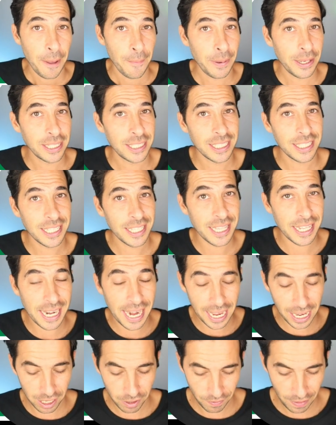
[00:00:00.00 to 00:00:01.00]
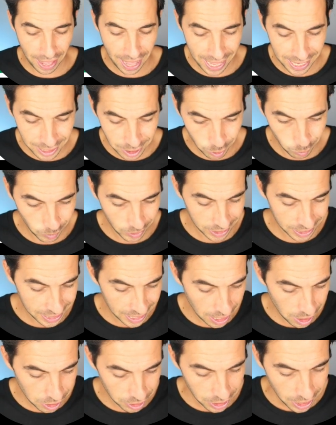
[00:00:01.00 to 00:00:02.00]
Basically, the negative ads is what
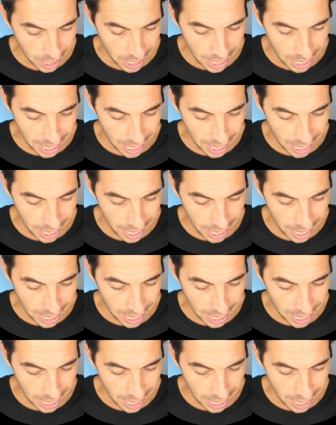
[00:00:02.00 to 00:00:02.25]
sells.